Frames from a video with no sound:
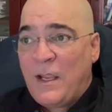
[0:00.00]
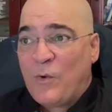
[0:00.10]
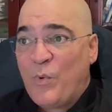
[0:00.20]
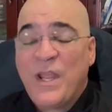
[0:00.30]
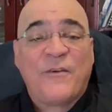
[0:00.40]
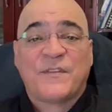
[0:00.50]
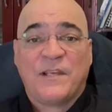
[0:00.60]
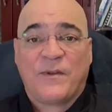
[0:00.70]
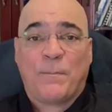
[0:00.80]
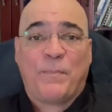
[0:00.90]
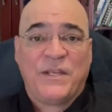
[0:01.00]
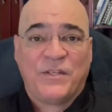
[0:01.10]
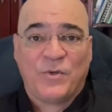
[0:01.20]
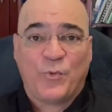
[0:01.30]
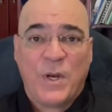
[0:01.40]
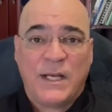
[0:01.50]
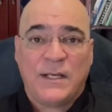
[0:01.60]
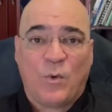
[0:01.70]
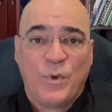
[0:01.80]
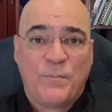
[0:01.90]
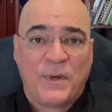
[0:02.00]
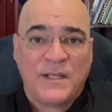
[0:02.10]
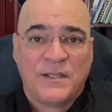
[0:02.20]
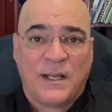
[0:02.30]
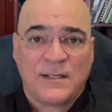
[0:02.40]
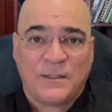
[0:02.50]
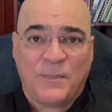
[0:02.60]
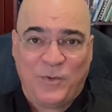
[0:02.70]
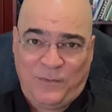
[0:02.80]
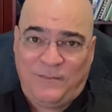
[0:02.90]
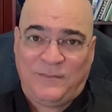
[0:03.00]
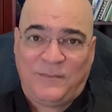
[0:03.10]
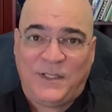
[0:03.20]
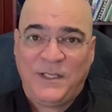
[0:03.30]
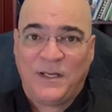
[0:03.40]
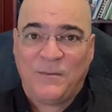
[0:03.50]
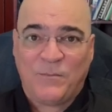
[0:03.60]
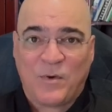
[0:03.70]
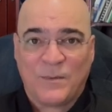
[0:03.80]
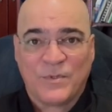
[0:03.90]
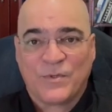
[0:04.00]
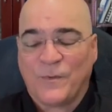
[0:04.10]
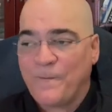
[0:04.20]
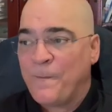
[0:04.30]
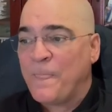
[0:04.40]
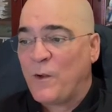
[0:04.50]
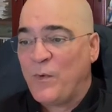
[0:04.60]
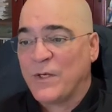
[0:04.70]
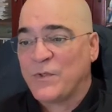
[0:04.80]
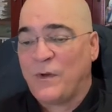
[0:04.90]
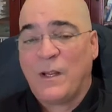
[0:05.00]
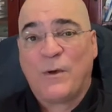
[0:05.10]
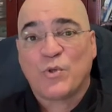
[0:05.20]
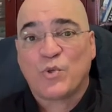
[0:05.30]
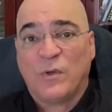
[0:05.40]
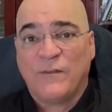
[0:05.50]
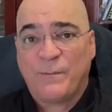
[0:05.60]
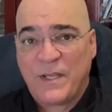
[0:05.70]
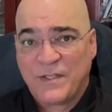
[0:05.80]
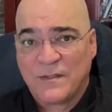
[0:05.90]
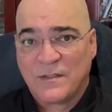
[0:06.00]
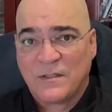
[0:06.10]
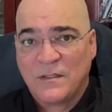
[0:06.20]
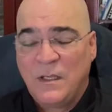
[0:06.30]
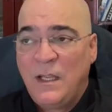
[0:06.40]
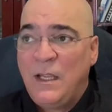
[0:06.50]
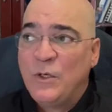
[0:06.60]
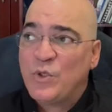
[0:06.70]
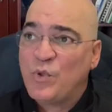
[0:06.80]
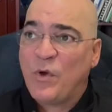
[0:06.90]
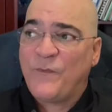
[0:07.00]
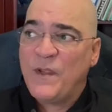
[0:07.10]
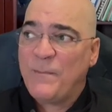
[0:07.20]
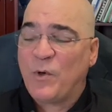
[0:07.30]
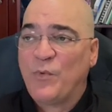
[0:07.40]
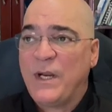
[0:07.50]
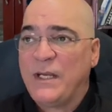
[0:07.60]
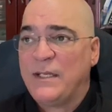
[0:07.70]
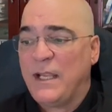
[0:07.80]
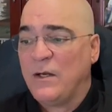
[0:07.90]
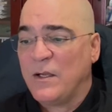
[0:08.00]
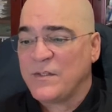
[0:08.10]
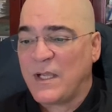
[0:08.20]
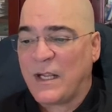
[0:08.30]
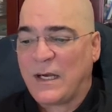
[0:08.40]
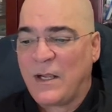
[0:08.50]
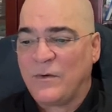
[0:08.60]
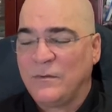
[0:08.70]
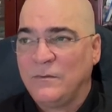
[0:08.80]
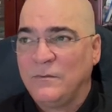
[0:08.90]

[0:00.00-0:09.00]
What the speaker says: We have several patients already that we place the gastric balloon here in Bokamoso. We are talking about 12 patients. 2 of them already, they lost around